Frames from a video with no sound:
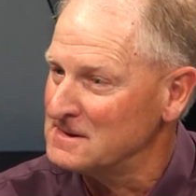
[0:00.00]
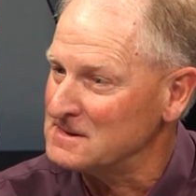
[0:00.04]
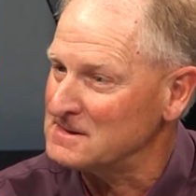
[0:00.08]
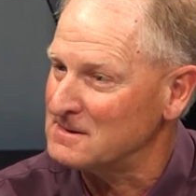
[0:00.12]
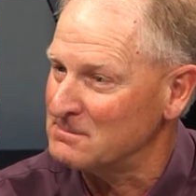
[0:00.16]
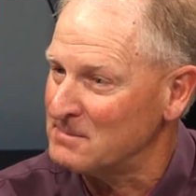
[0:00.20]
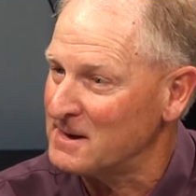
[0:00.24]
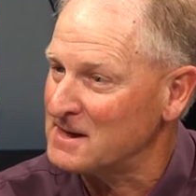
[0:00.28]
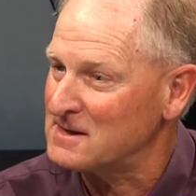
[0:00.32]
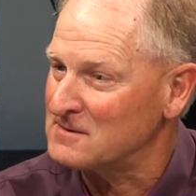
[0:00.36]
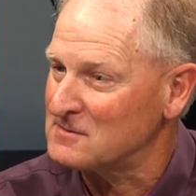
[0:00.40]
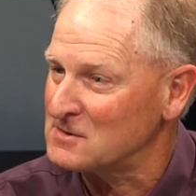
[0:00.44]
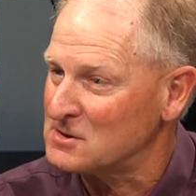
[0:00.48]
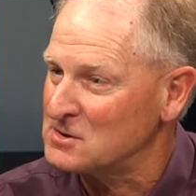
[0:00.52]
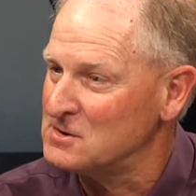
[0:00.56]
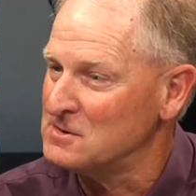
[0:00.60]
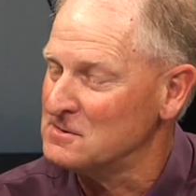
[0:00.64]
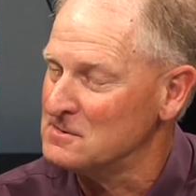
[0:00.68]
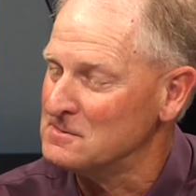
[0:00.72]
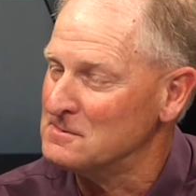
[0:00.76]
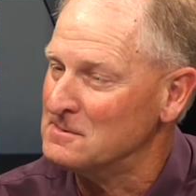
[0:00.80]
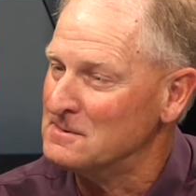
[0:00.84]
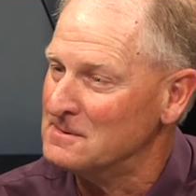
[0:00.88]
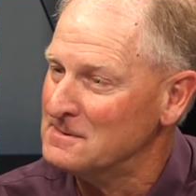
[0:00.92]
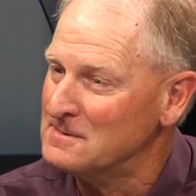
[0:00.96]
Yeah, well, it's a
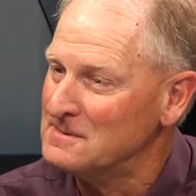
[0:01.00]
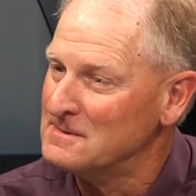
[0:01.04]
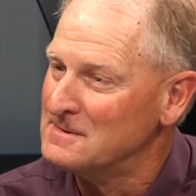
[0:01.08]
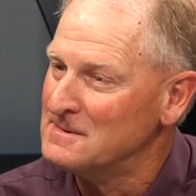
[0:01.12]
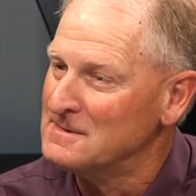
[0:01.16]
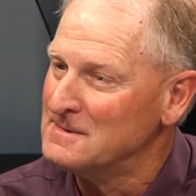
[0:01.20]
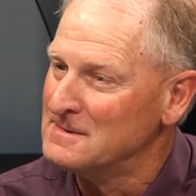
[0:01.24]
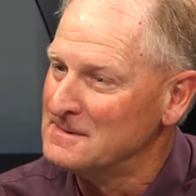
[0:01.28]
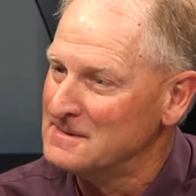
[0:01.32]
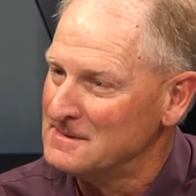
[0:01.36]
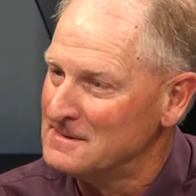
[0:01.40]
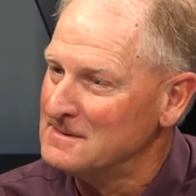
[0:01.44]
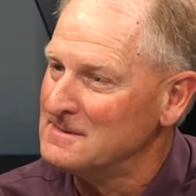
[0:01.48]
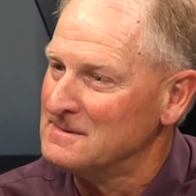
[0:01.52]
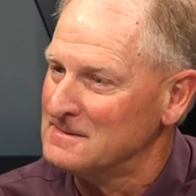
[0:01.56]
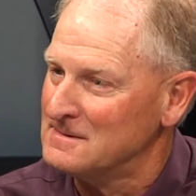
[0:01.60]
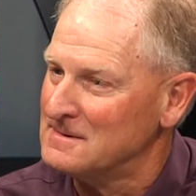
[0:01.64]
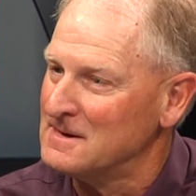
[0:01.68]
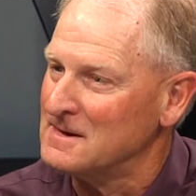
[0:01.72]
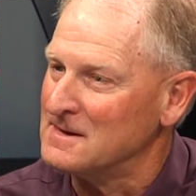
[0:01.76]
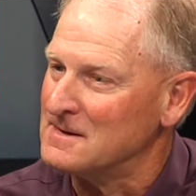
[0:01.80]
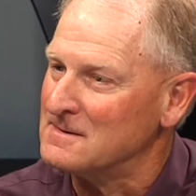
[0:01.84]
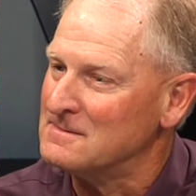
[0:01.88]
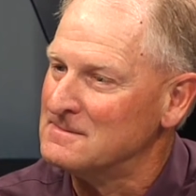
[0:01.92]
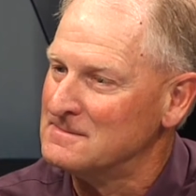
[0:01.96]
small market. I think the
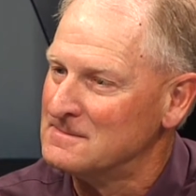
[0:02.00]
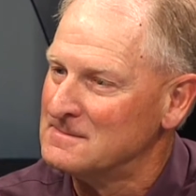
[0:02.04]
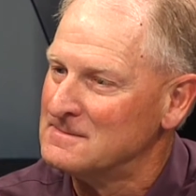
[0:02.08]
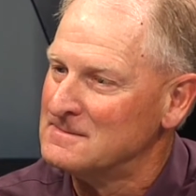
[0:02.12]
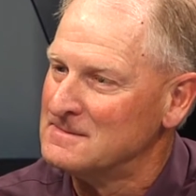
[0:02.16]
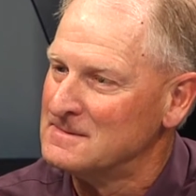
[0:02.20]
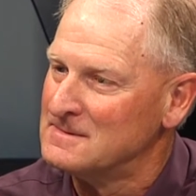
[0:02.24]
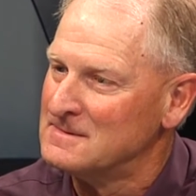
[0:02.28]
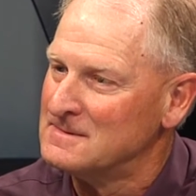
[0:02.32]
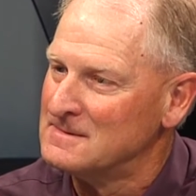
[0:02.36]
right-hand drive